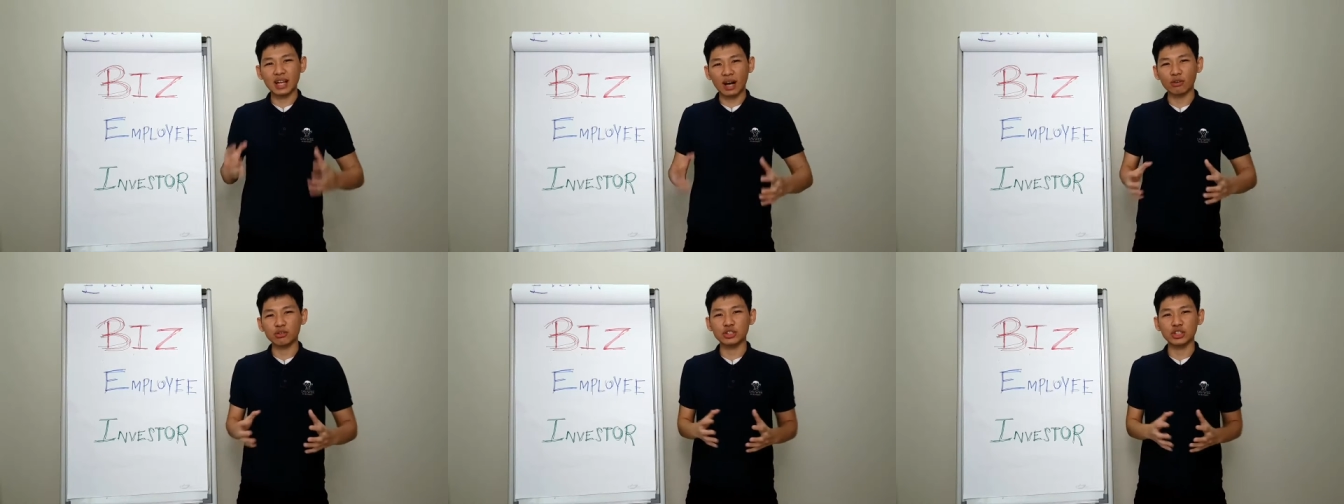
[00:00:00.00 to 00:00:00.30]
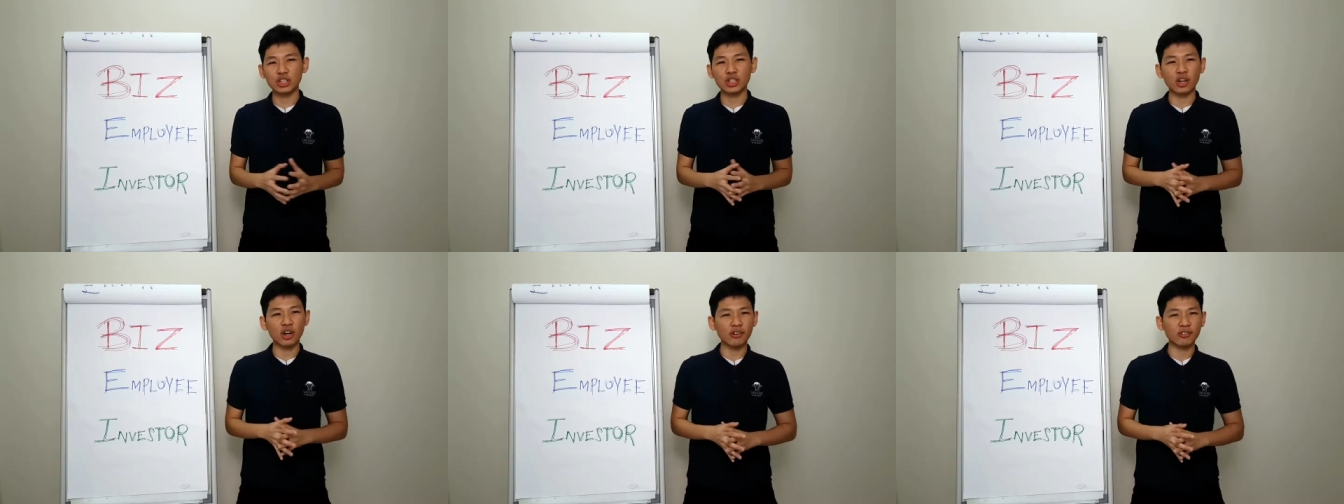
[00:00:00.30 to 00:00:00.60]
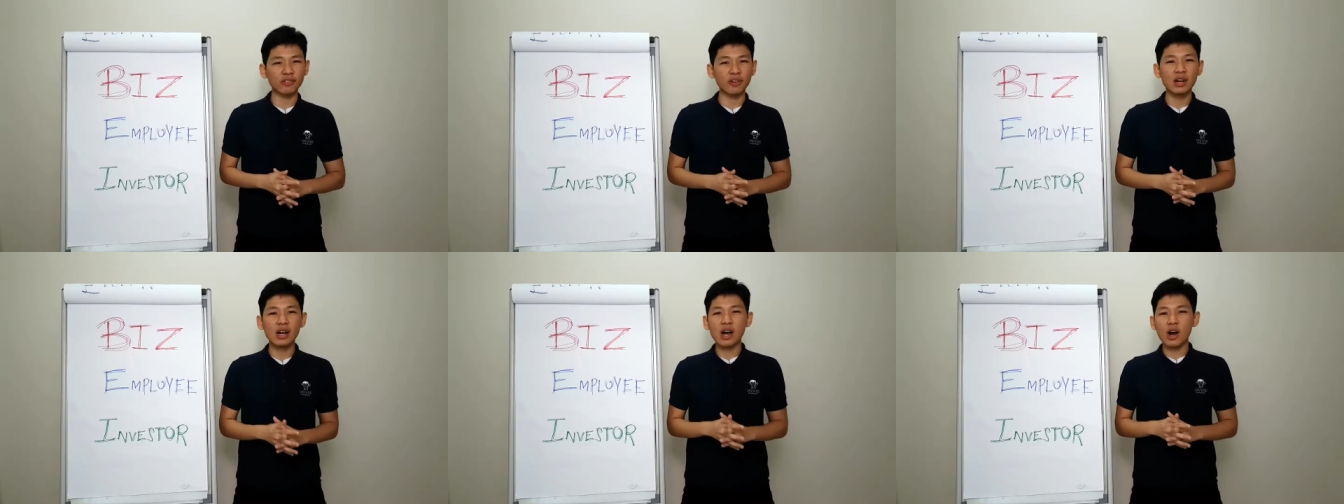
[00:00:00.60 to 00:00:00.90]
culture
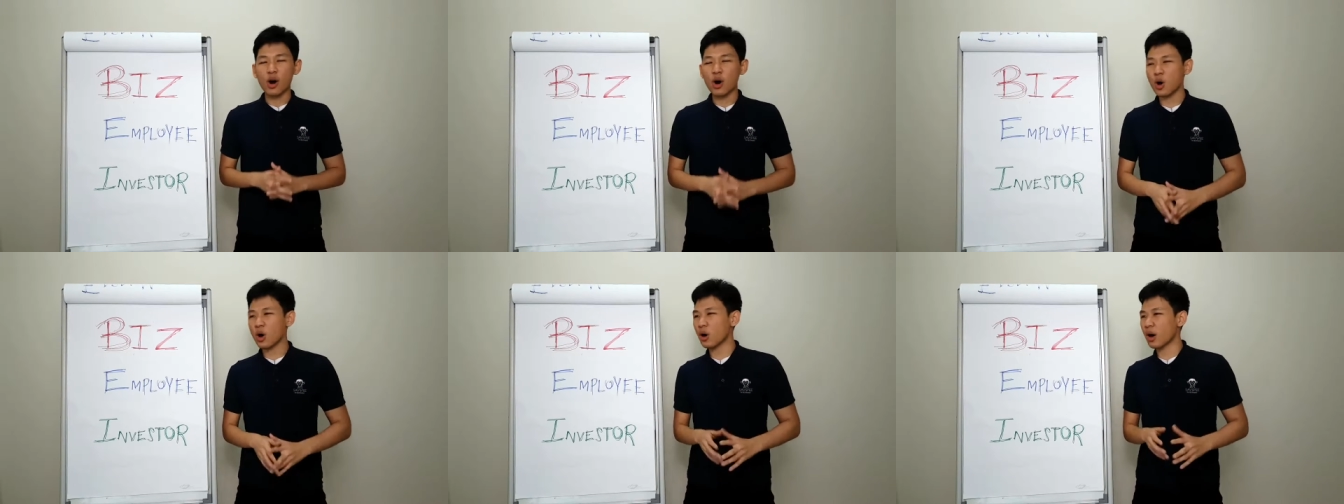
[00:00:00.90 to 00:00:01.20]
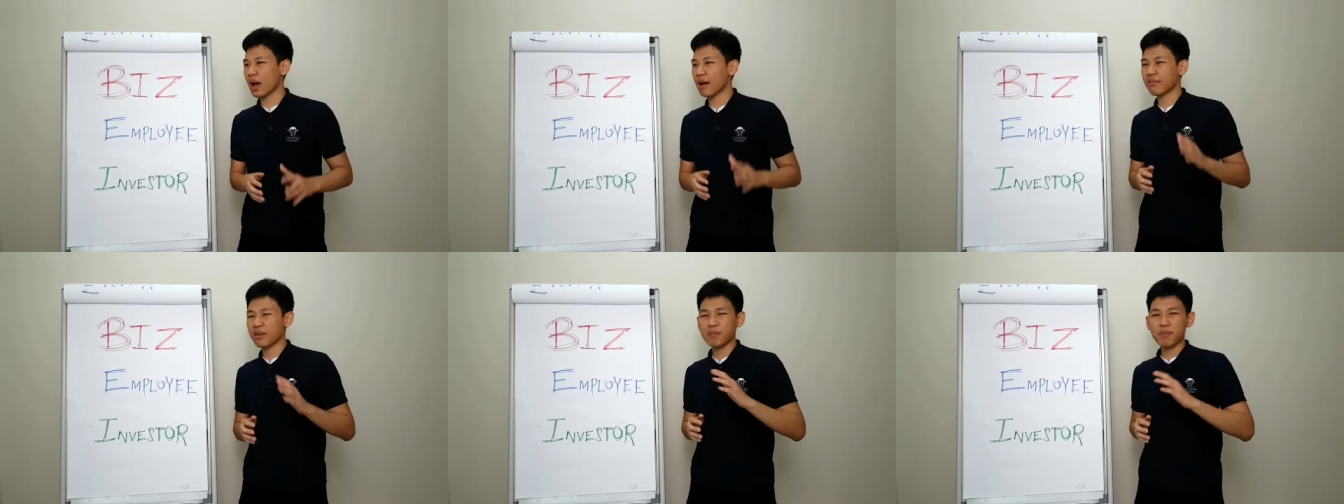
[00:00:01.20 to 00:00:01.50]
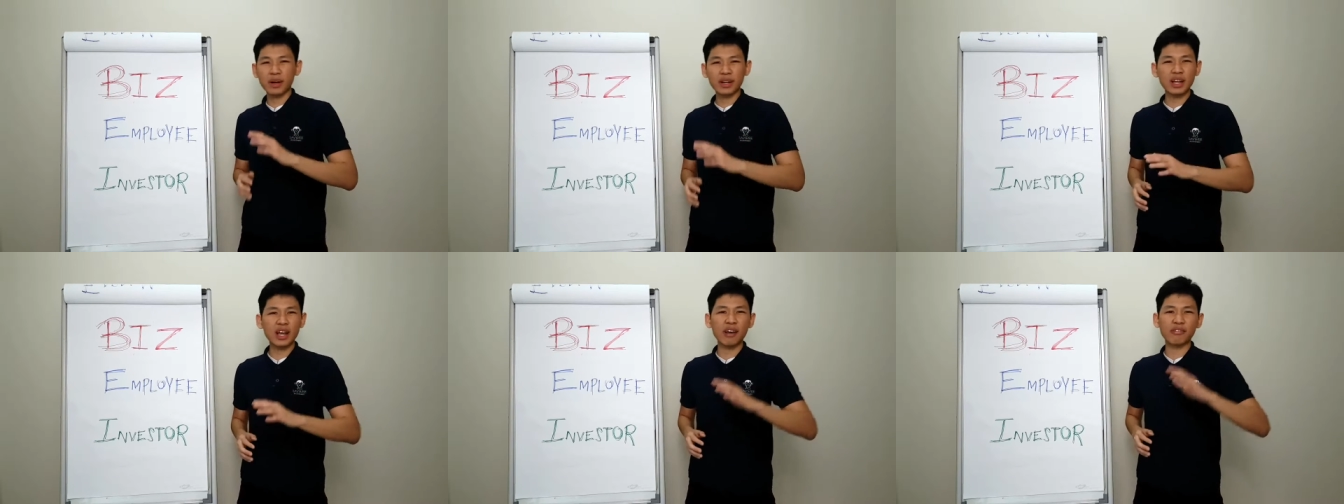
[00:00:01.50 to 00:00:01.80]
of oh,
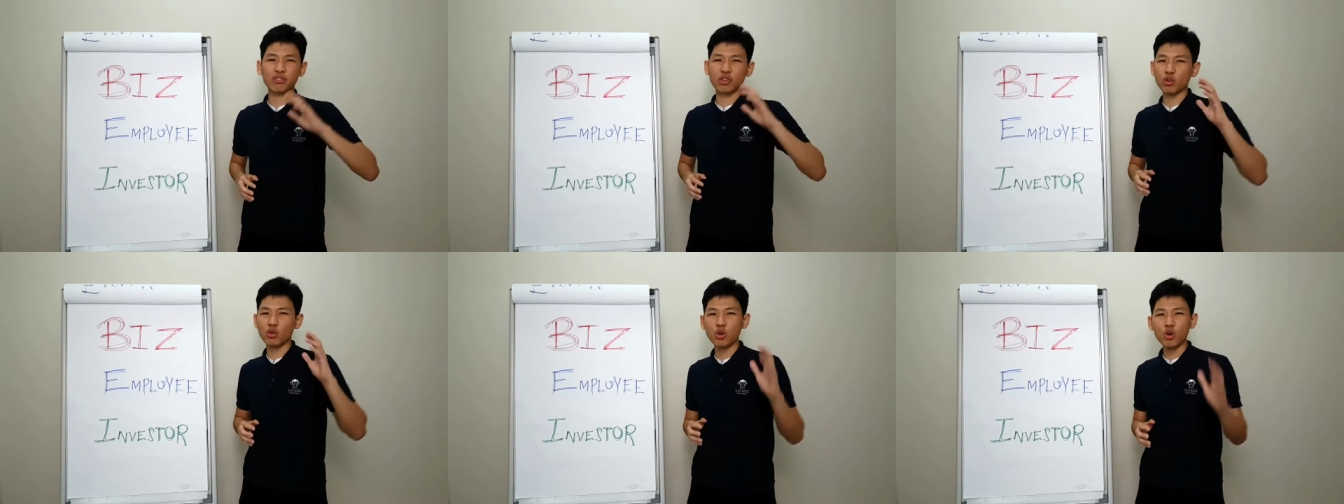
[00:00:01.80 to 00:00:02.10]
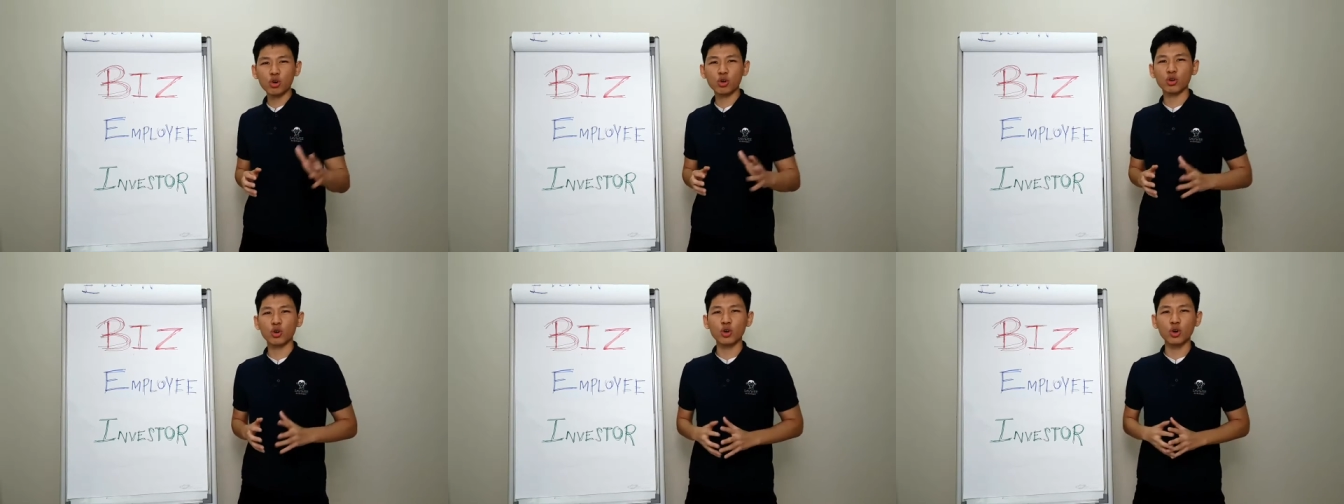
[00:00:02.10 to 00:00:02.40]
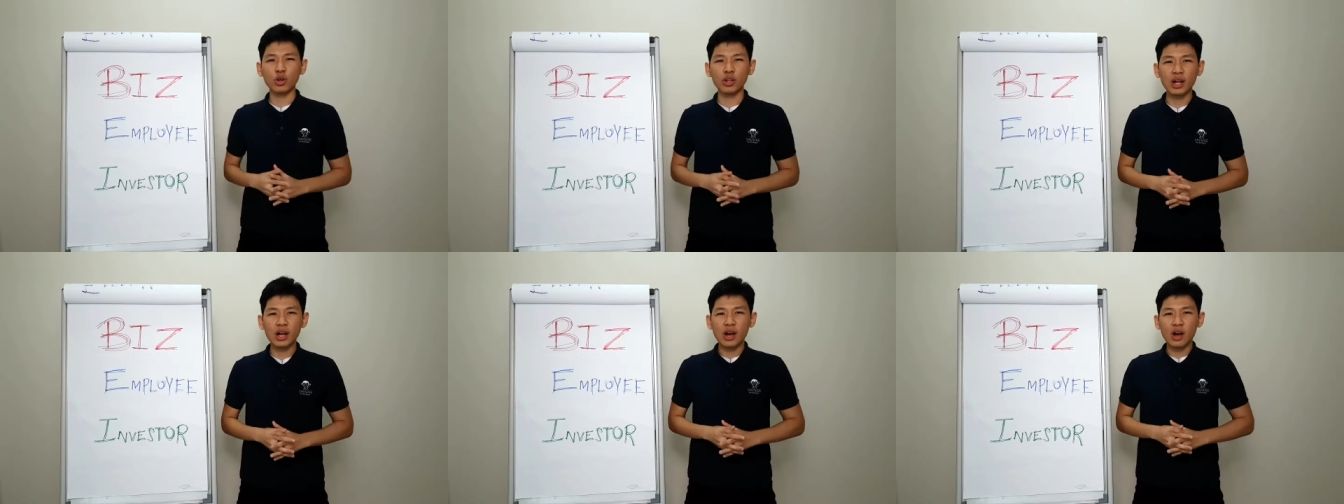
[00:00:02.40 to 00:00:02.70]
everybody have to look
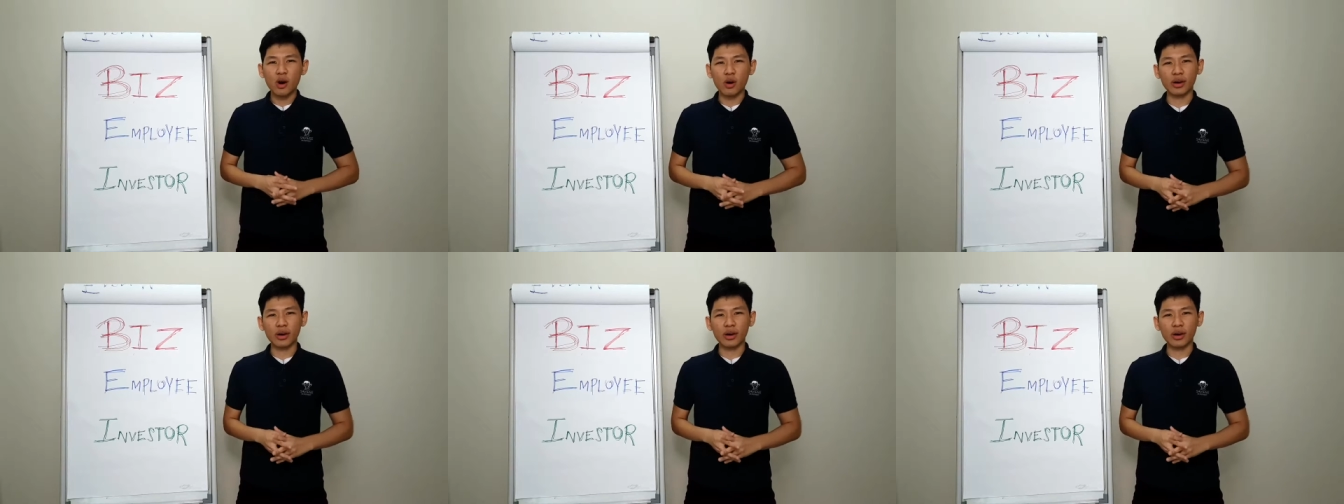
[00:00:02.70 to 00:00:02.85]
good.